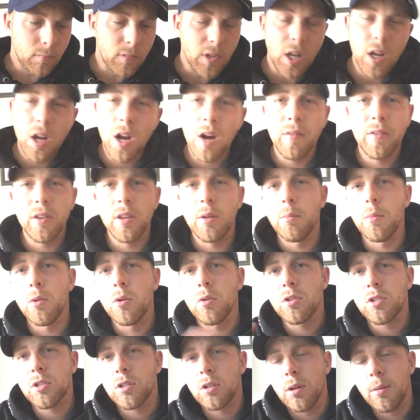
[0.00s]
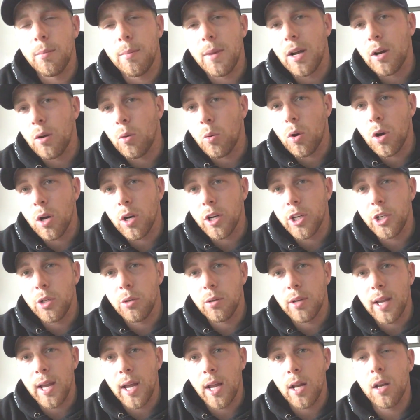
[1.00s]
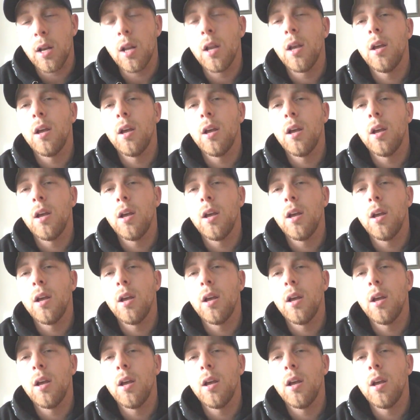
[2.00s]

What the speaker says: Cover the most amount of water you can